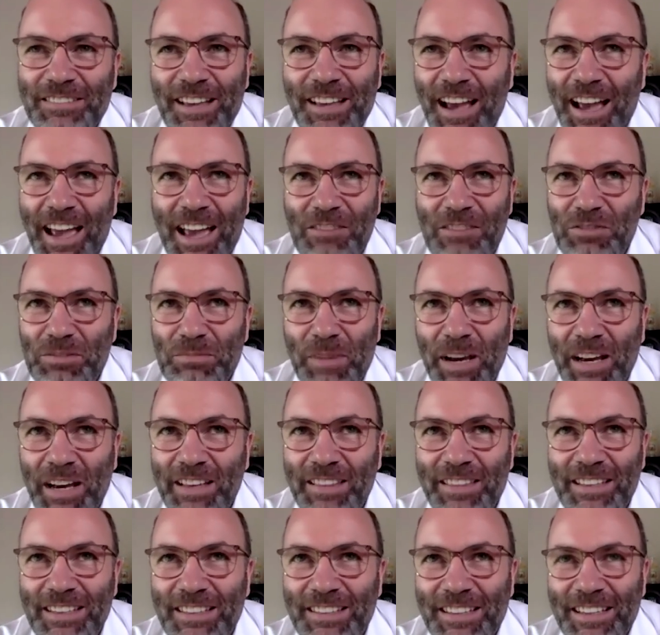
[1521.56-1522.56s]
have in
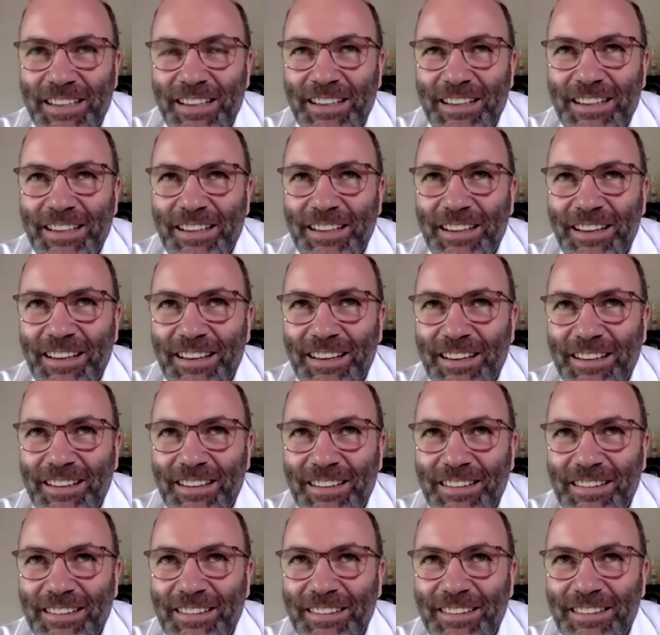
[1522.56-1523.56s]
mind that
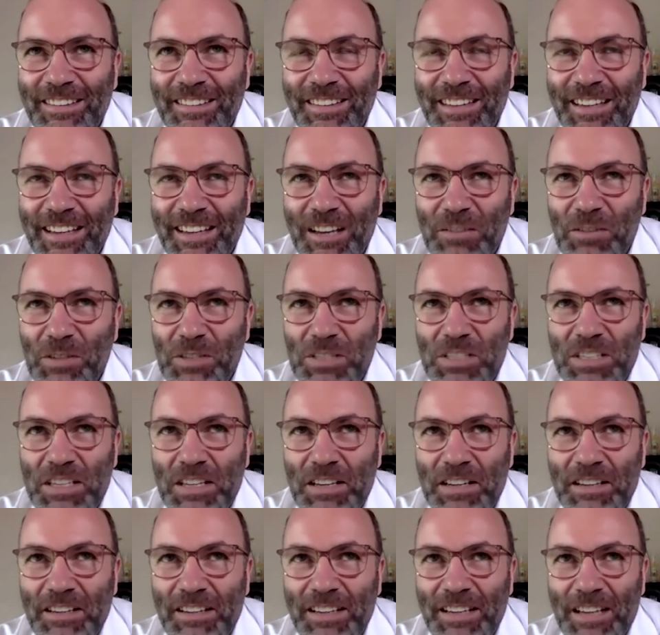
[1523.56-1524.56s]
I was in
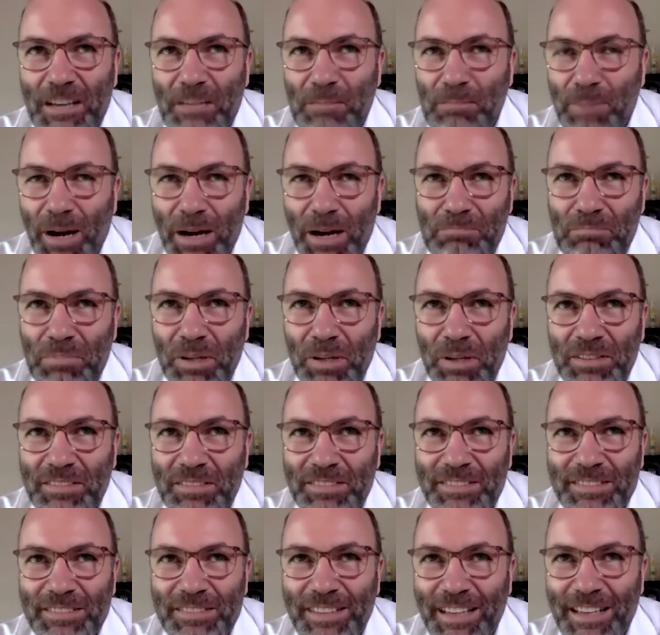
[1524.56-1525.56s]
a pub
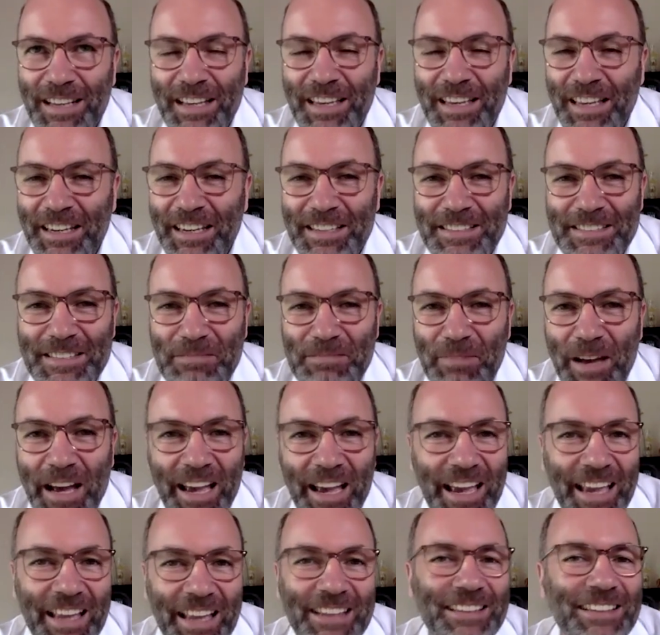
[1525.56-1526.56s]
and had a Guinness in my
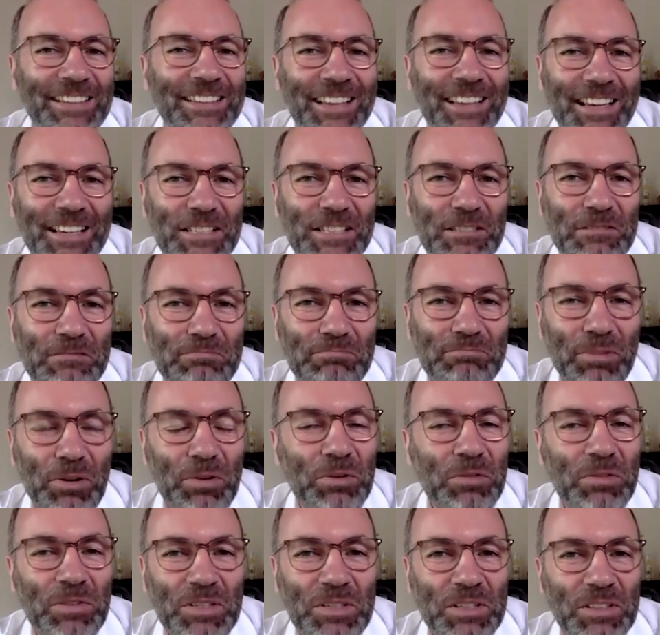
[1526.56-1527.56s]
hand, and I
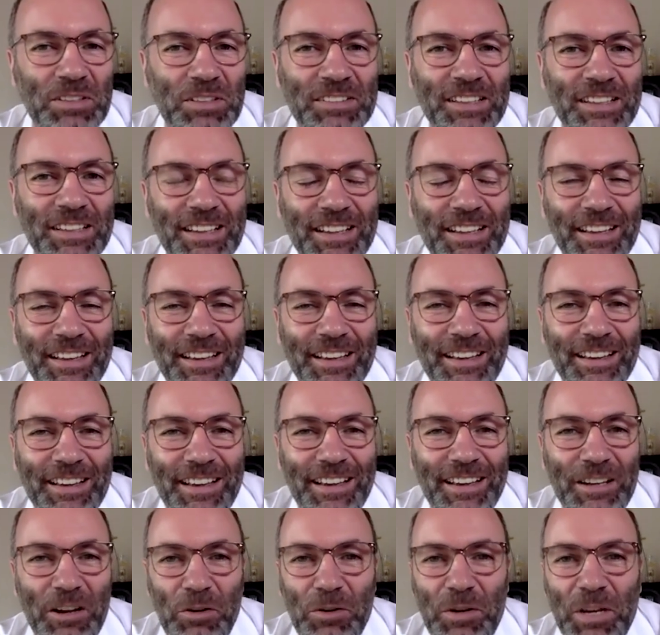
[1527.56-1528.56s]
spoke with an
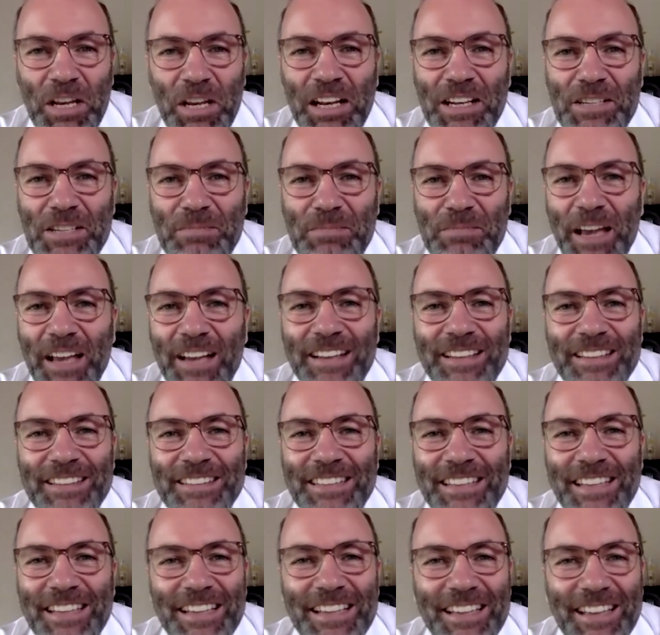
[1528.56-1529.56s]
old Englishman,
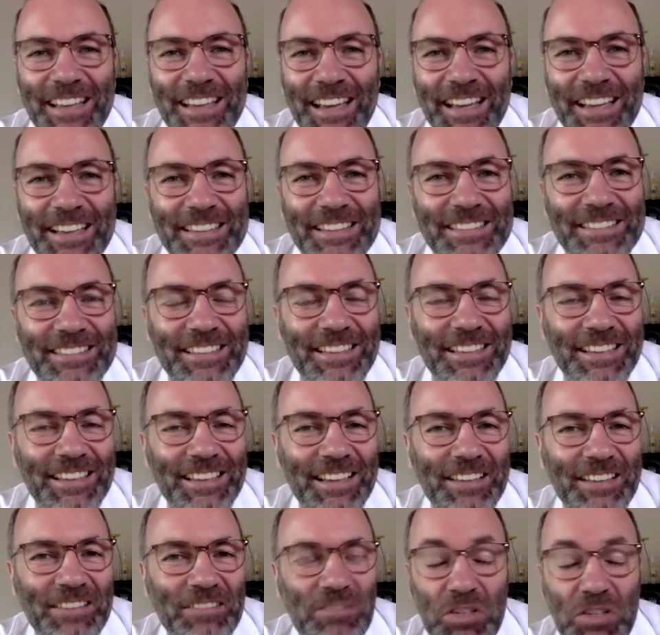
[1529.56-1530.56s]
and
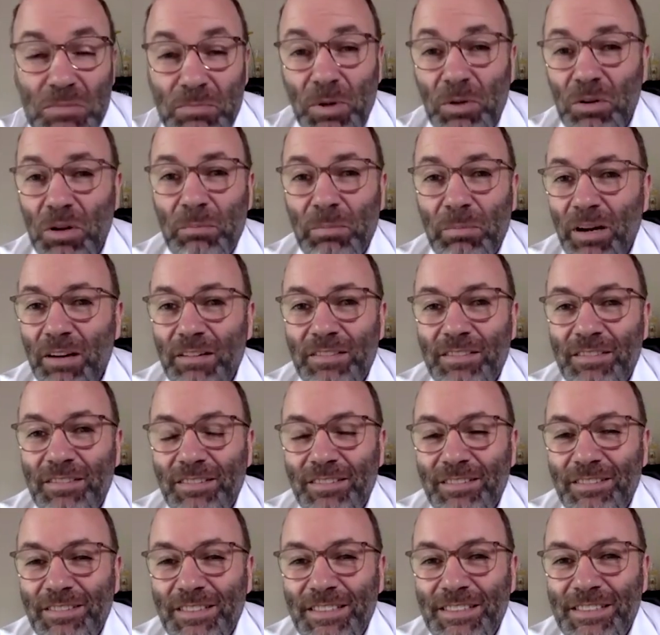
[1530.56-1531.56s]
we spoke about
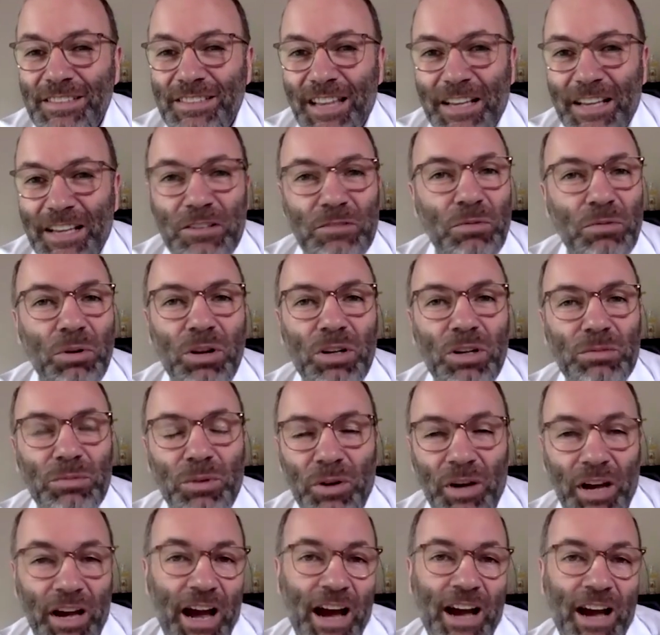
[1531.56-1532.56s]
the Second World
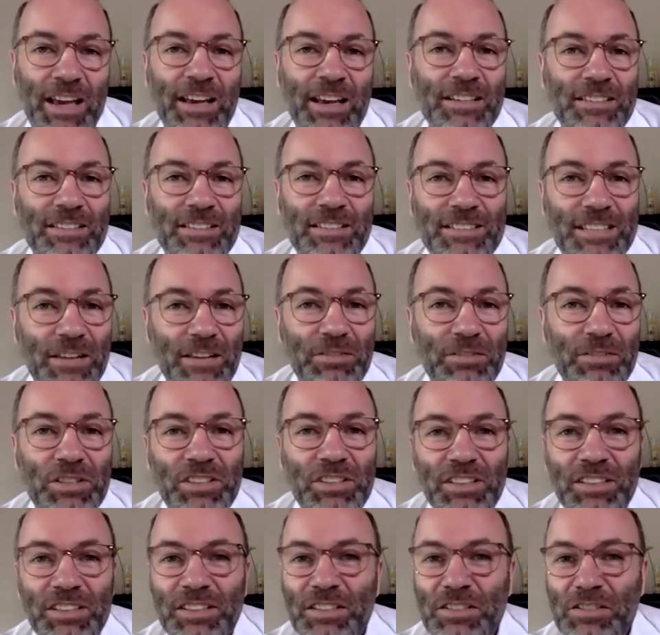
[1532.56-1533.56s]
War. I, as a
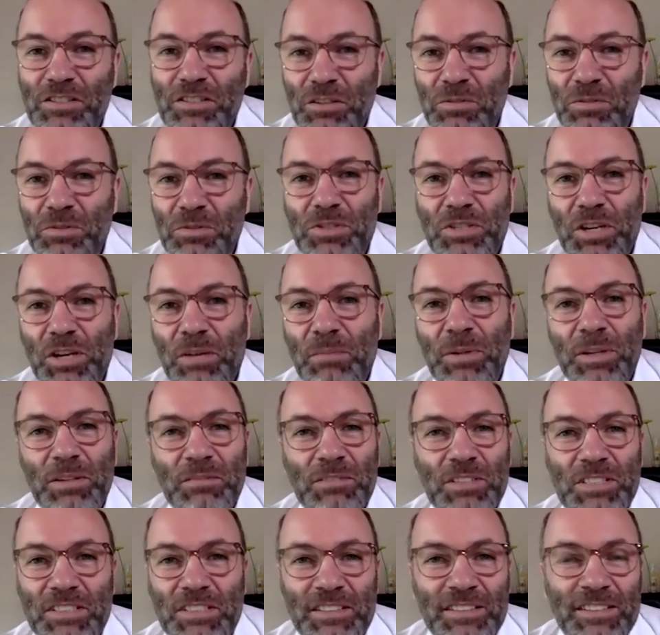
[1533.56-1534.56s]
17 years old German,
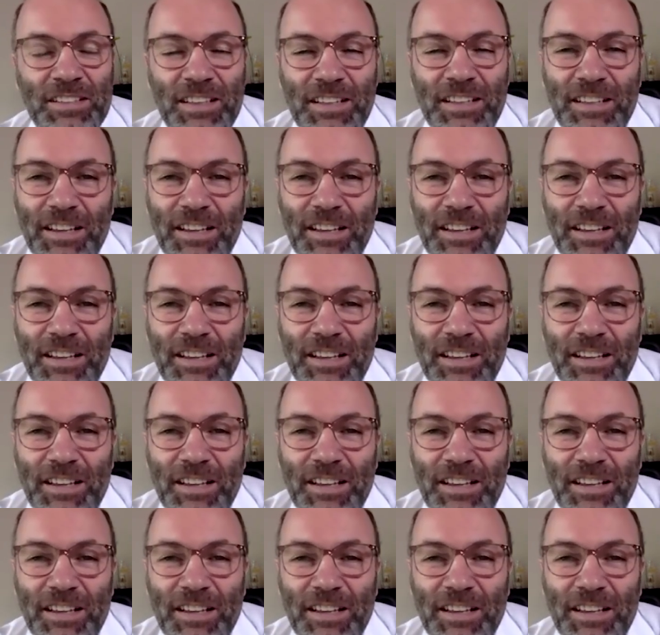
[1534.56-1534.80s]
with an